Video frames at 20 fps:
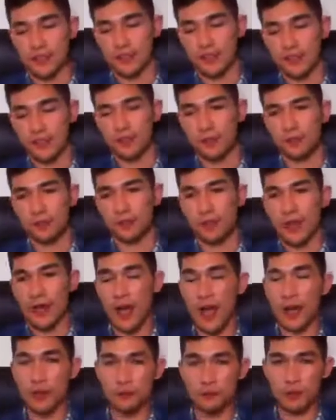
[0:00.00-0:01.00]
So I
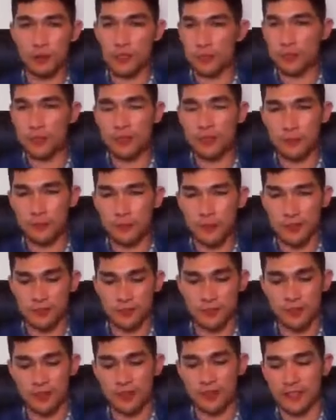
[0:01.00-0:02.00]
had a really, really
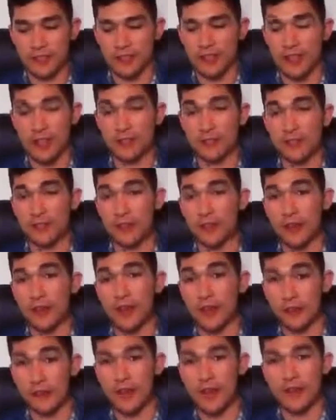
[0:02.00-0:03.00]
professional-looking sales video on
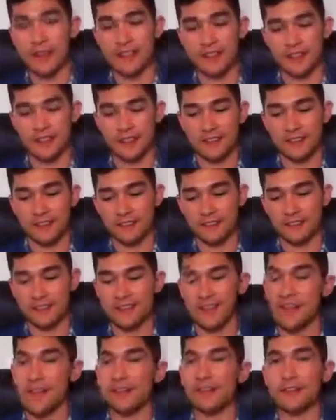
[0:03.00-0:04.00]
that page, and
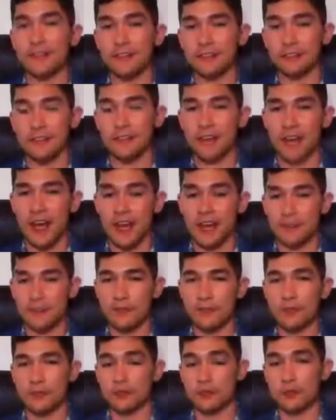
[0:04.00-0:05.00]
definitely our
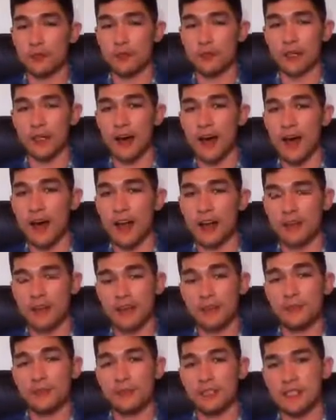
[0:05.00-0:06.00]
conversions were really high, and our
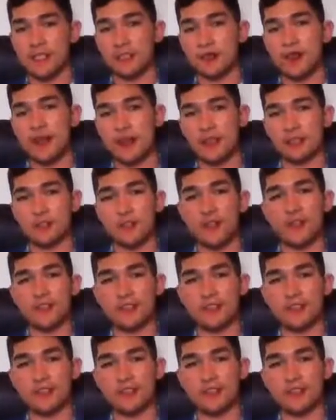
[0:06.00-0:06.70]
EPCs were high as well.